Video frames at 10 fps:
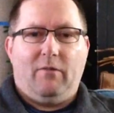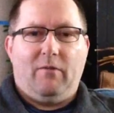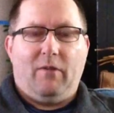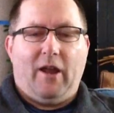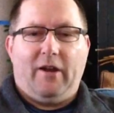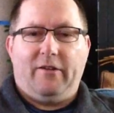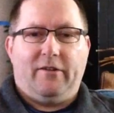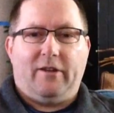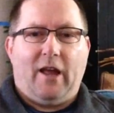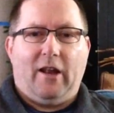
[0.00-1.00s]
But man, it's
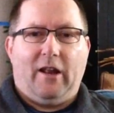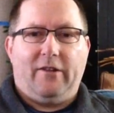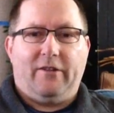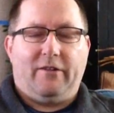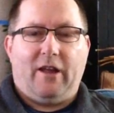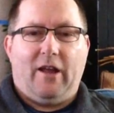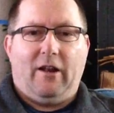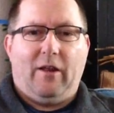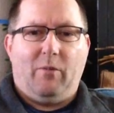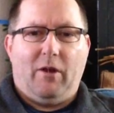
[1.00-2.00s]
just gotten a
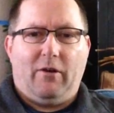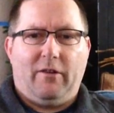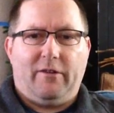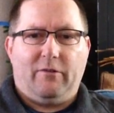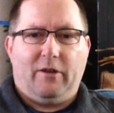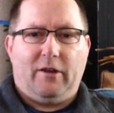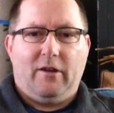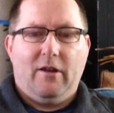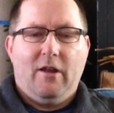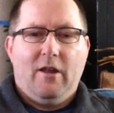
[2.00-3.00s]
lot better this week.
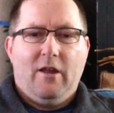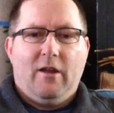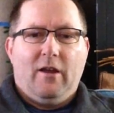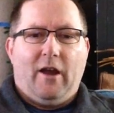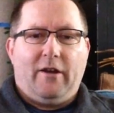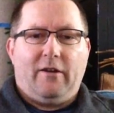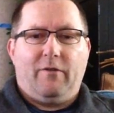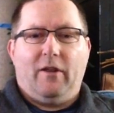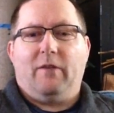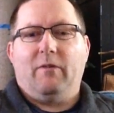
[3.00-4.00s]
I just
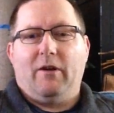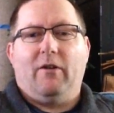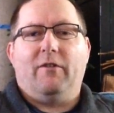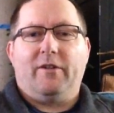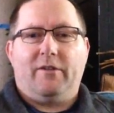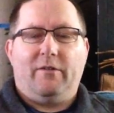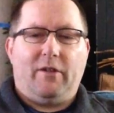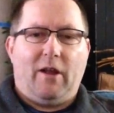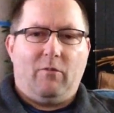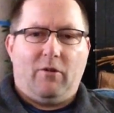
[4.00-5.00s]
feel like my nervous system's a
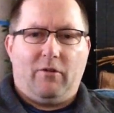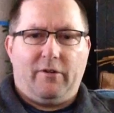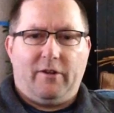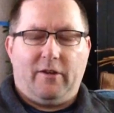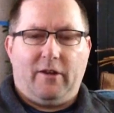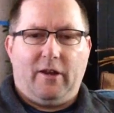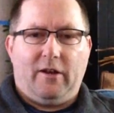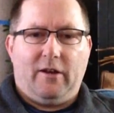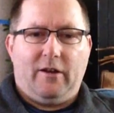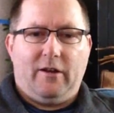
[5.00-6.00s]
lot more resilient.
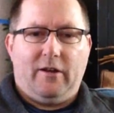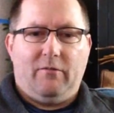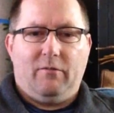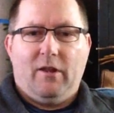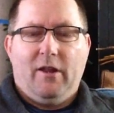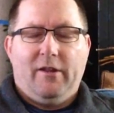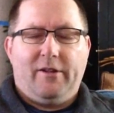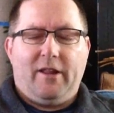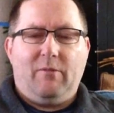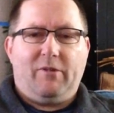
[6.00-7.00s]

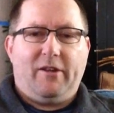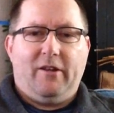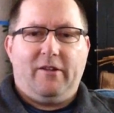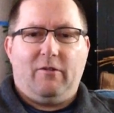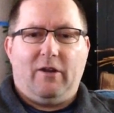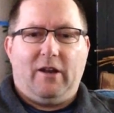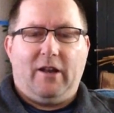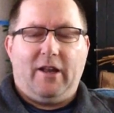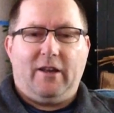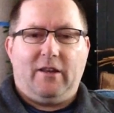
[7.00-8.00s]
Sleep still isn't where I'd
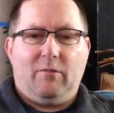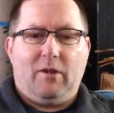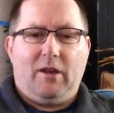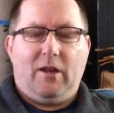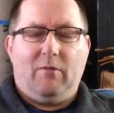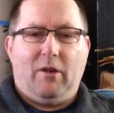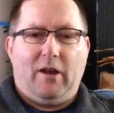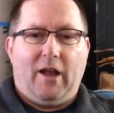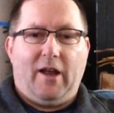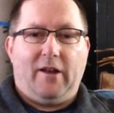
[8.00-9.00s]
like it to be,
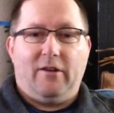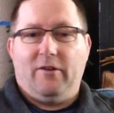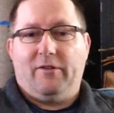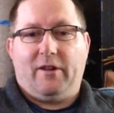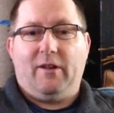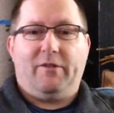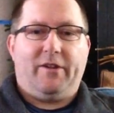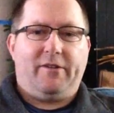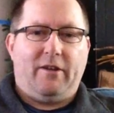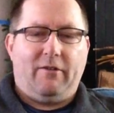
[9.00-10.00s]
but I do sleep
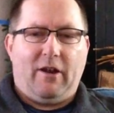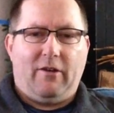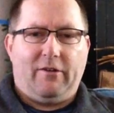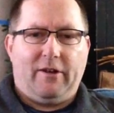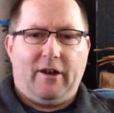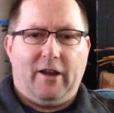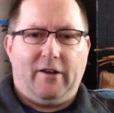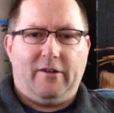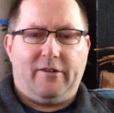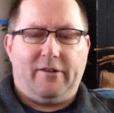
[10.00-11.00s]
6-7 hours a night.
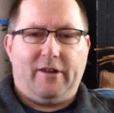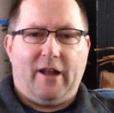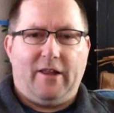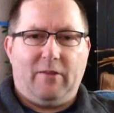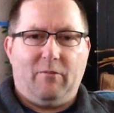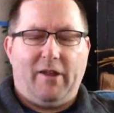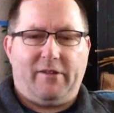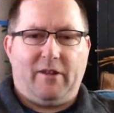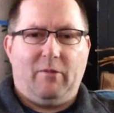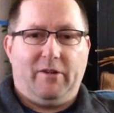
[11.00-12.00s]
It's just not the best
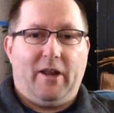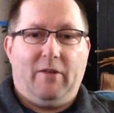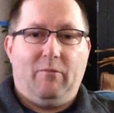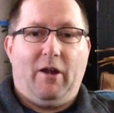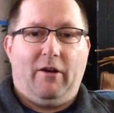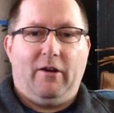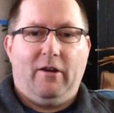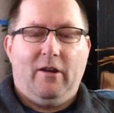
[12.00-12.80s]
sleep, but it's getting better.